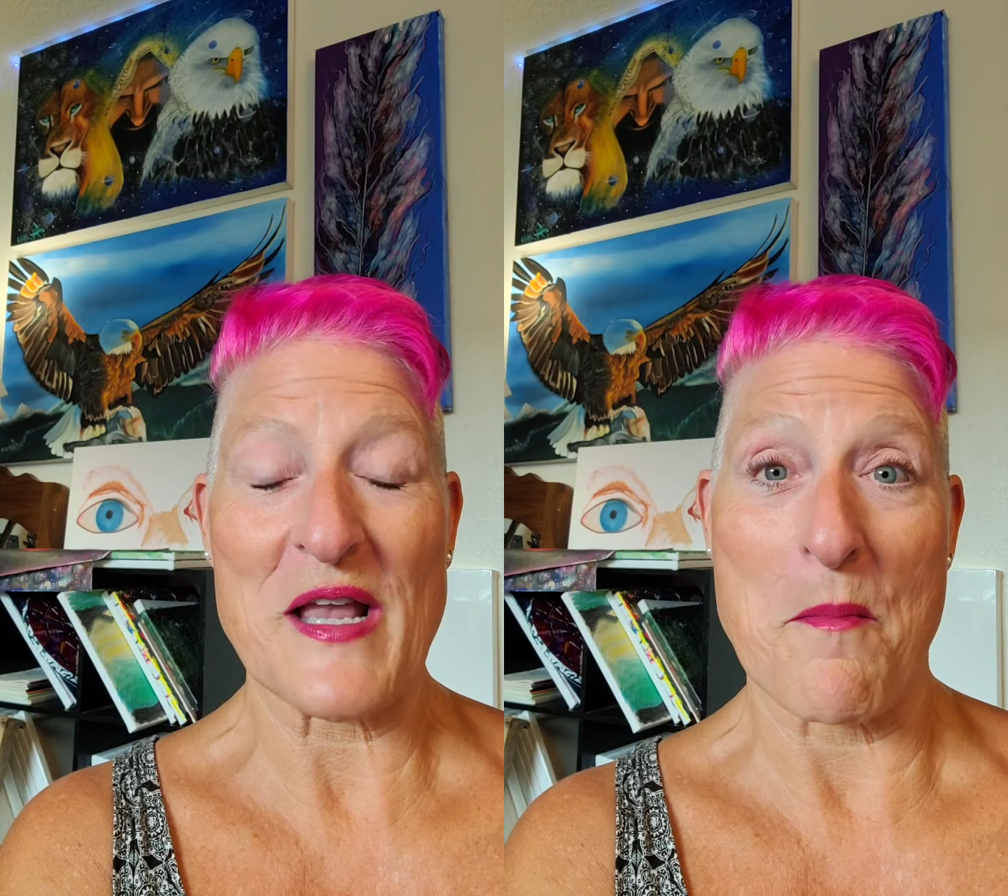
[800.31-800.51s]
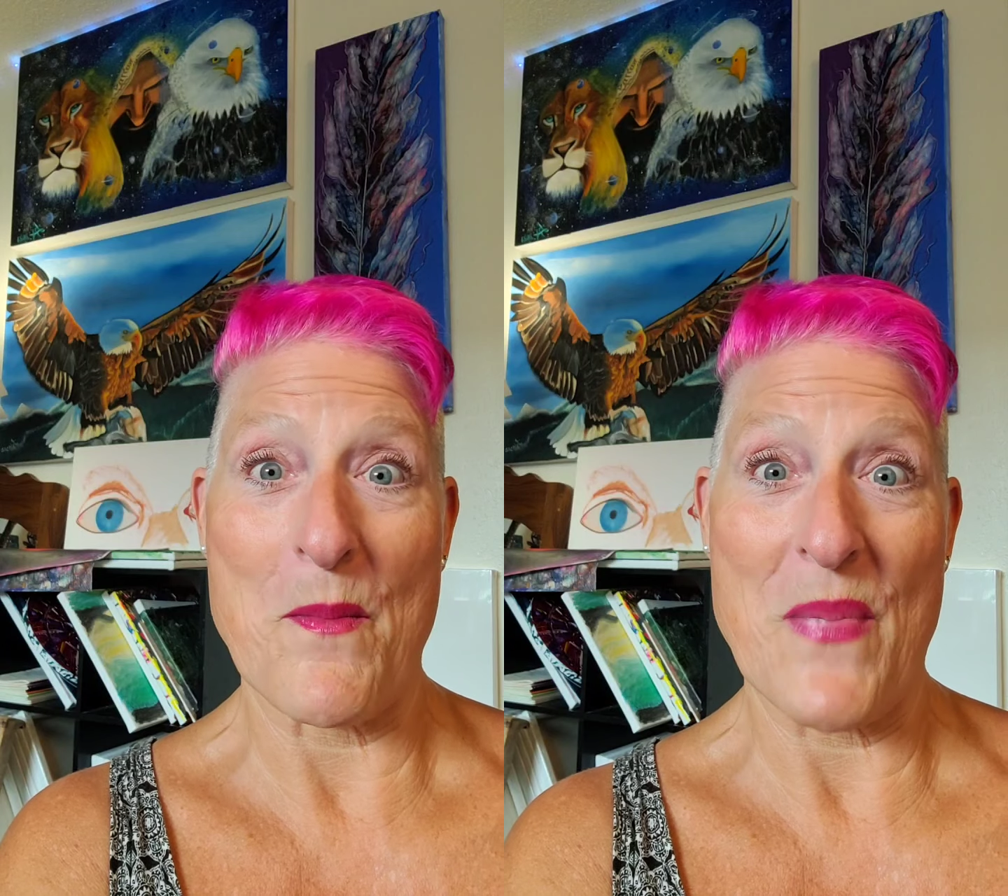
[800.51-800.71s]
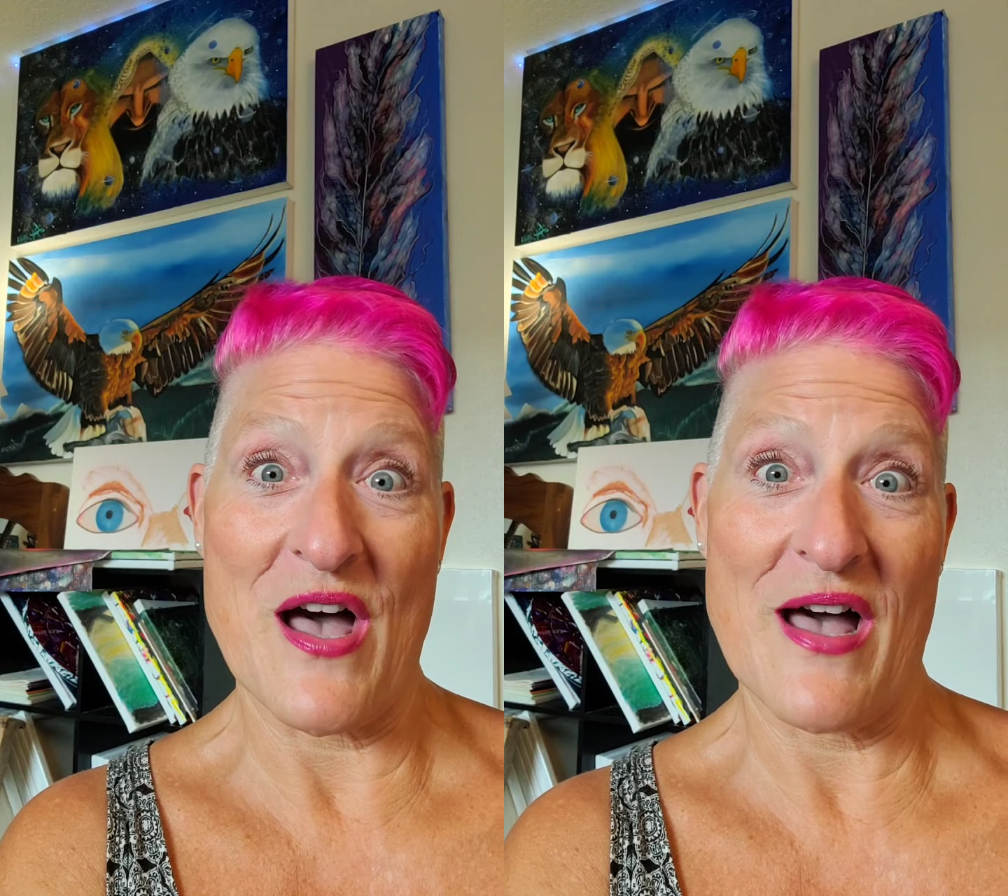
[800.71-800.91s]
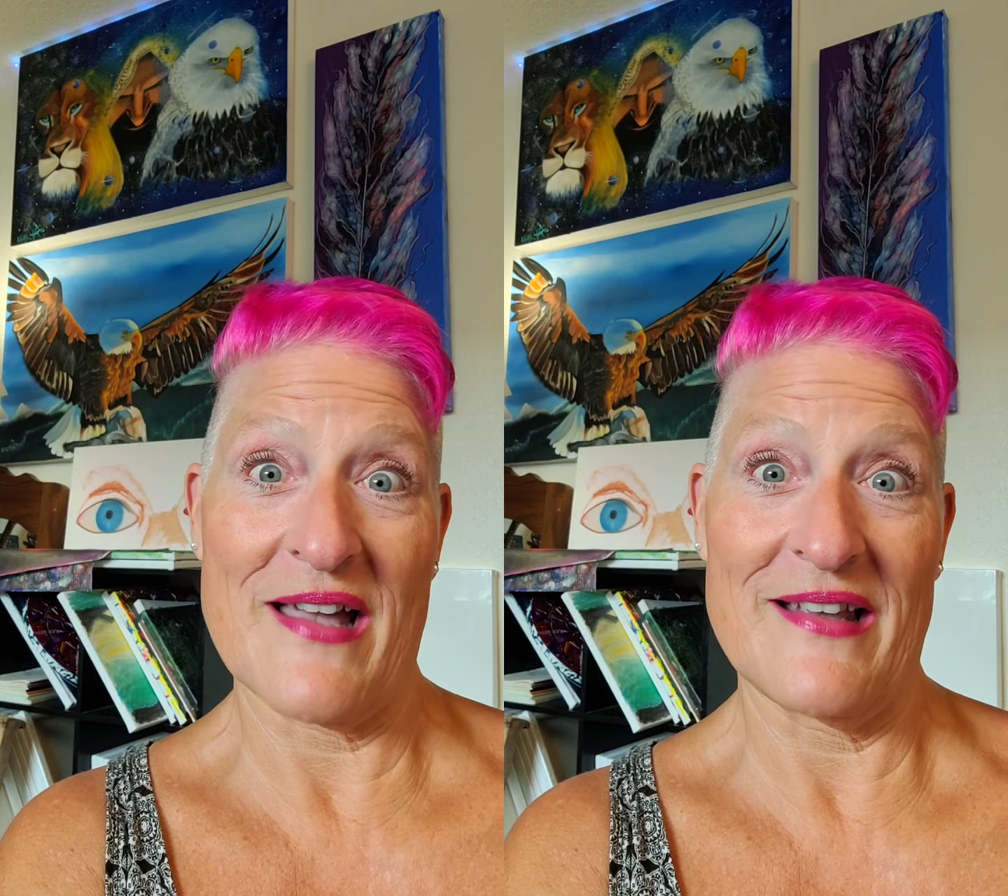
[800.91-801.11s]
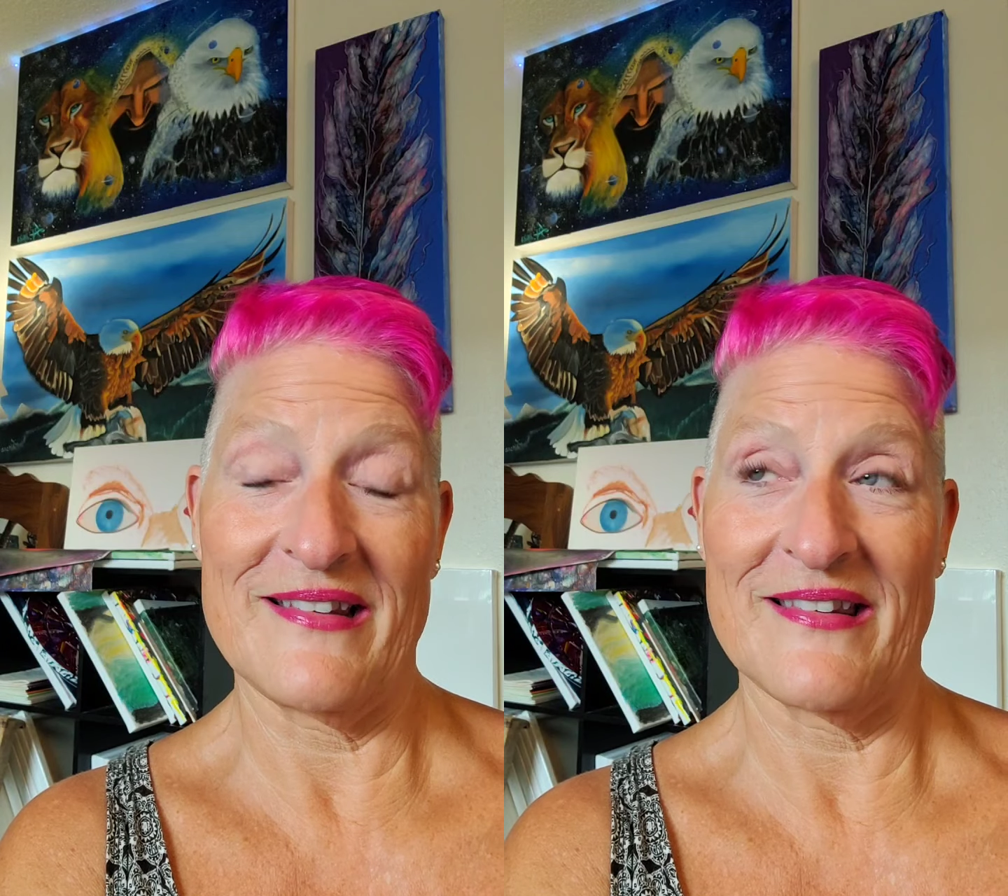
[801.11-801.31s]
a
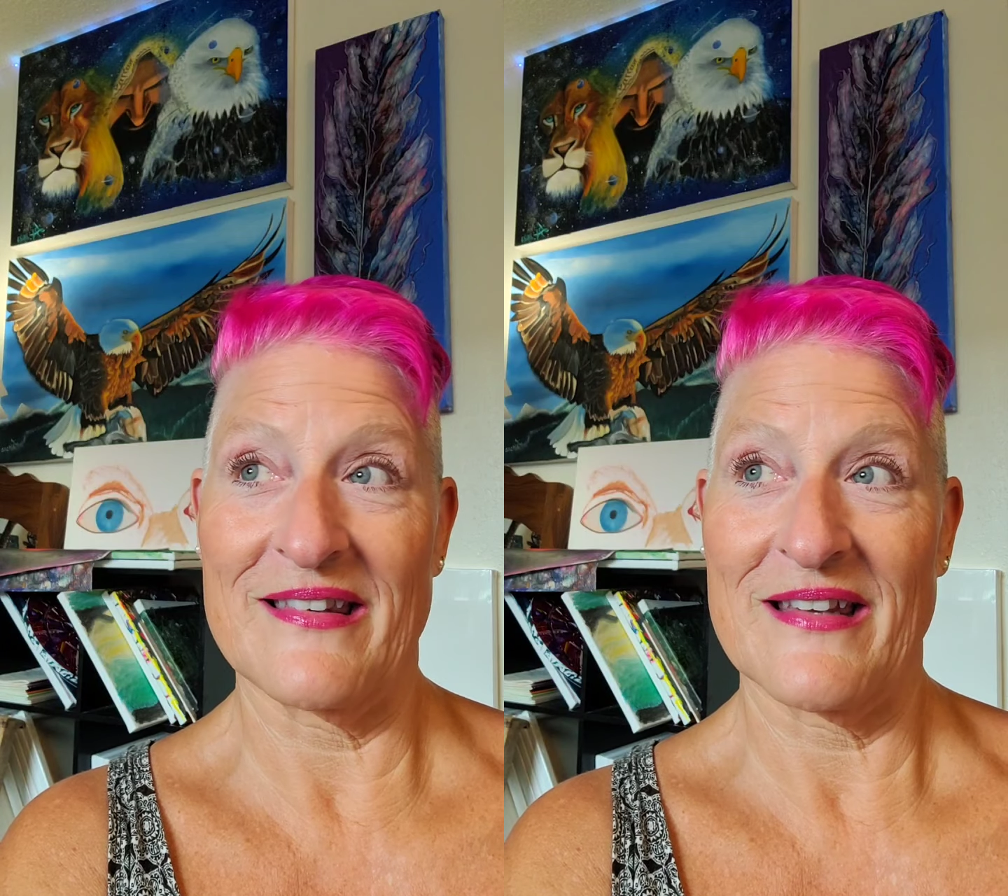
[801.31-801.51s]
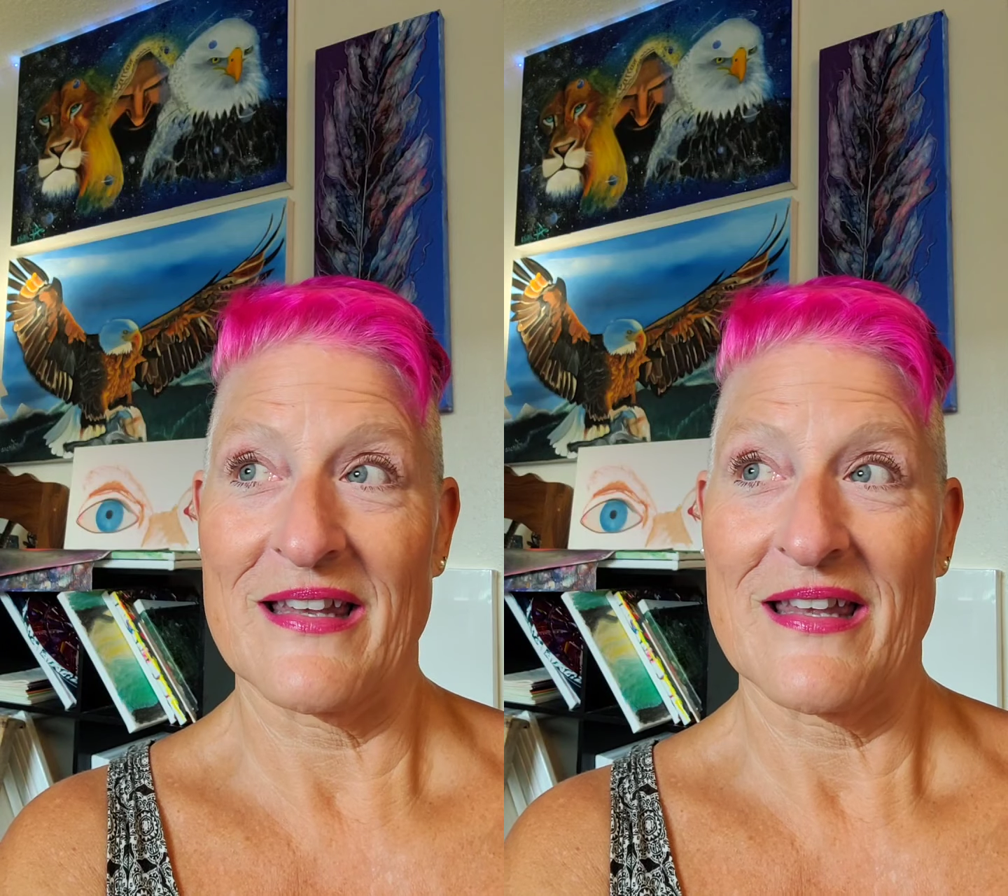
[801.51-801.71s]
boss,